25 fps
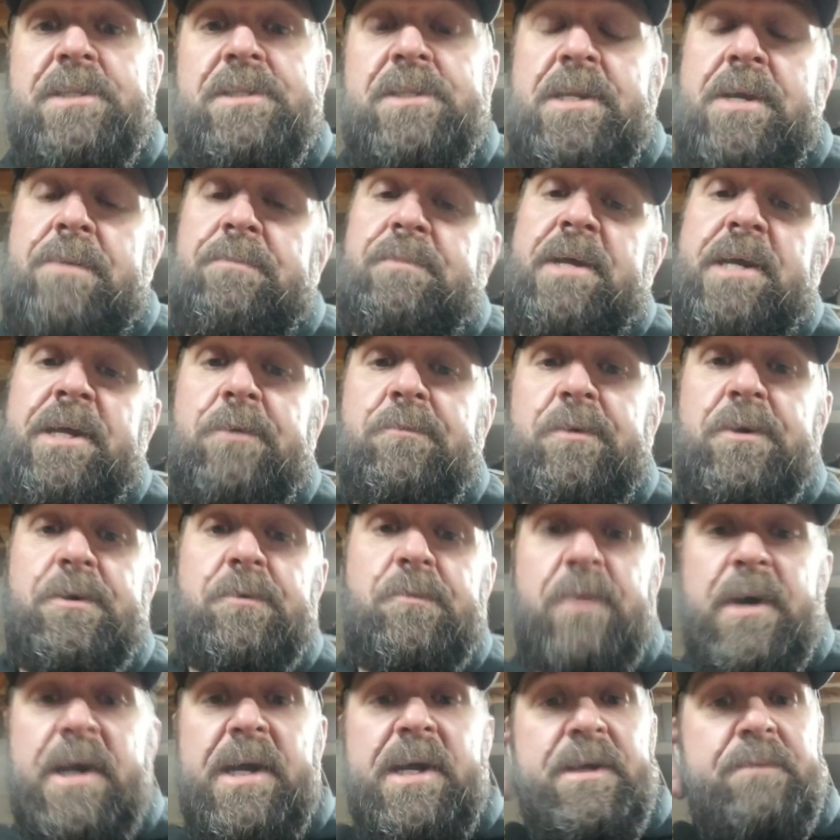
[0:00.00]
And I'm like, well,
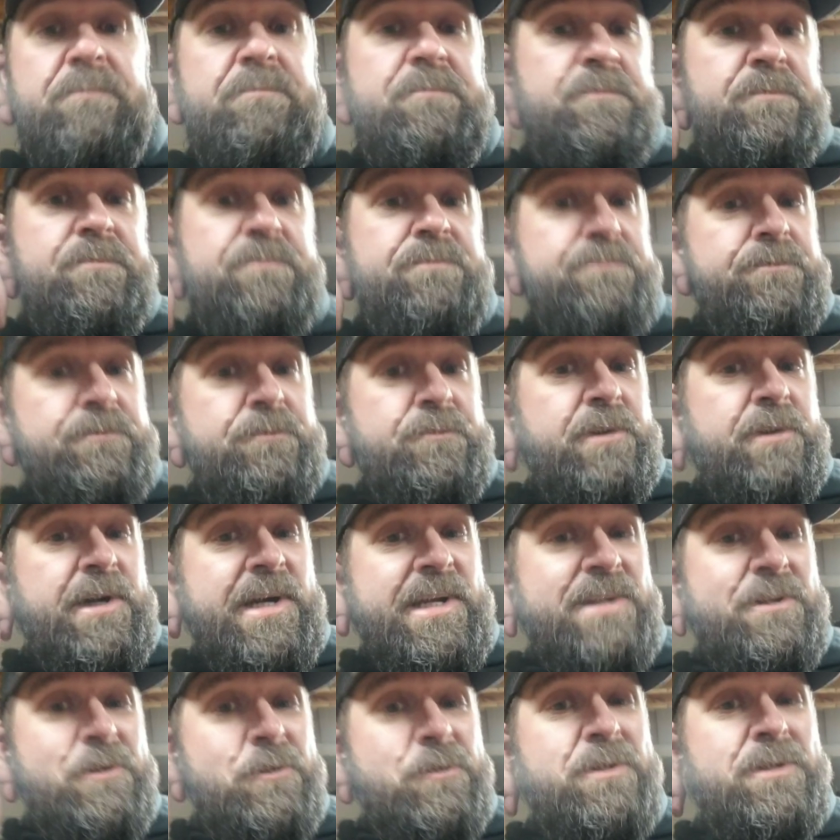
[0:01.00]
why
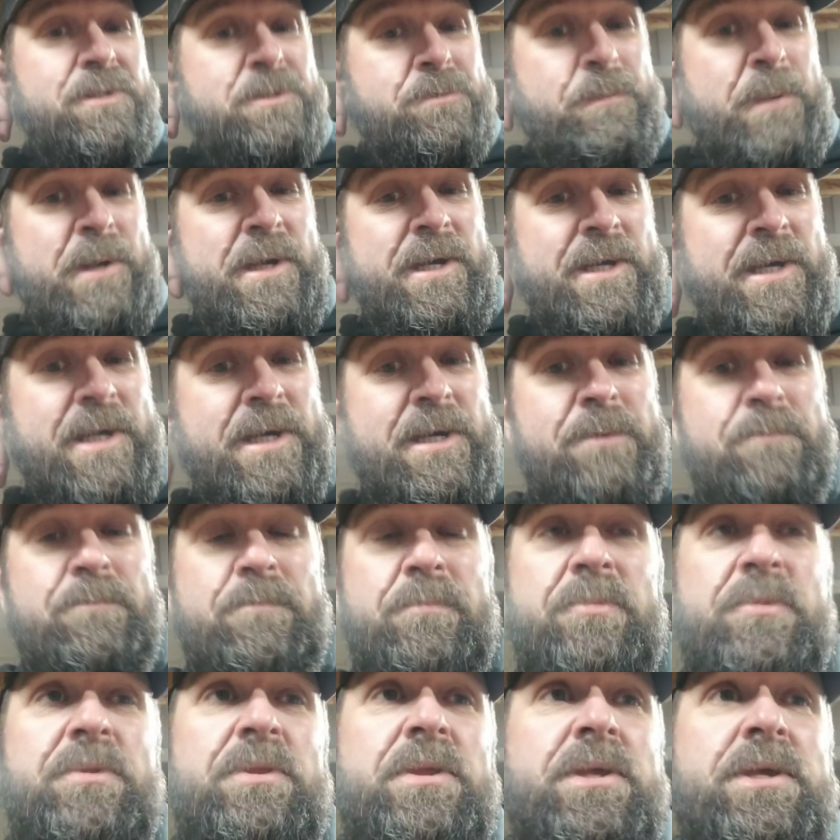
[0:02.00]
do this
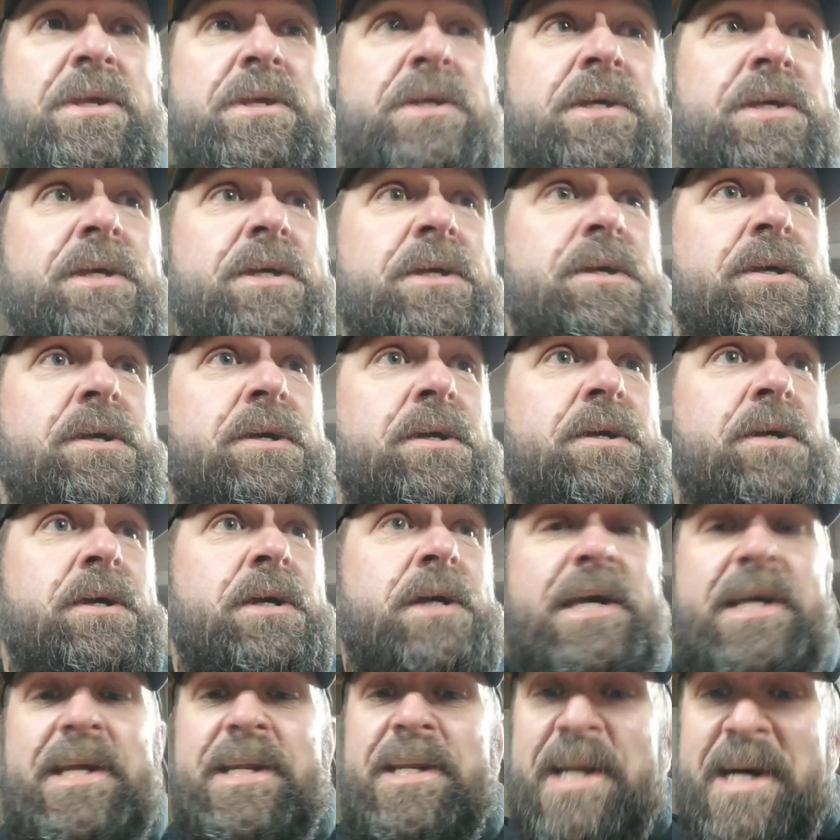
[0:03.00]
pickup
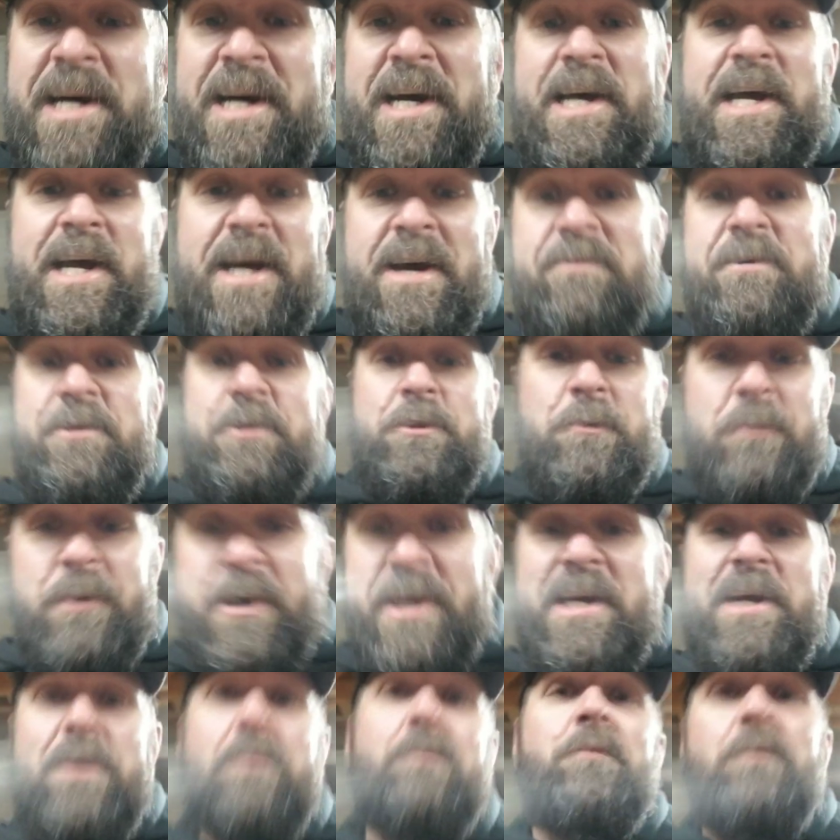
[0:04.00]
and not have it the
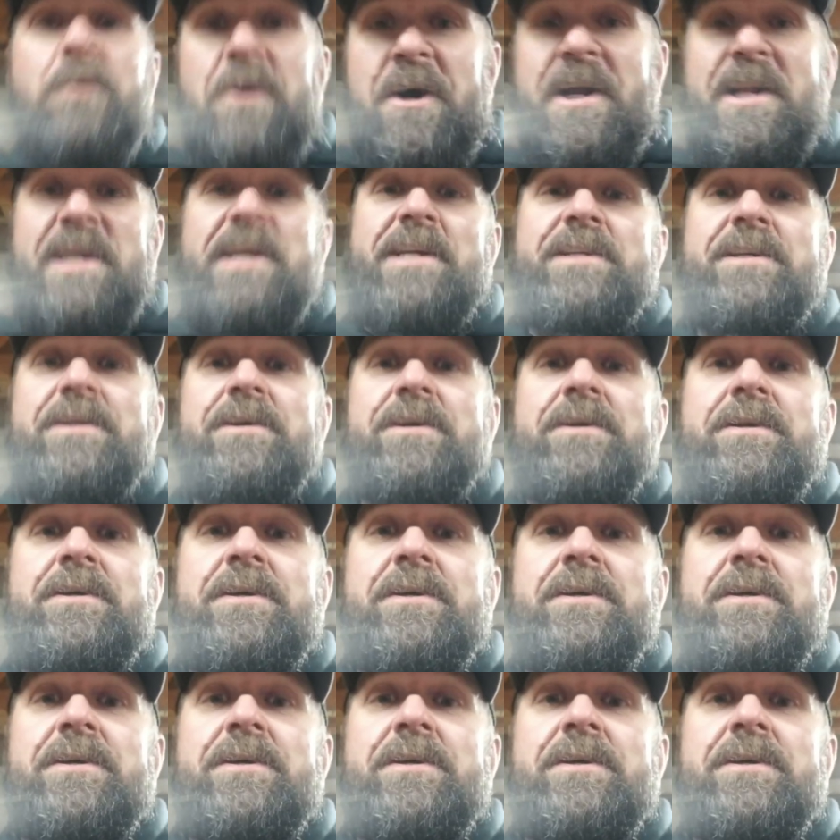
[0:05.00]
way I want it?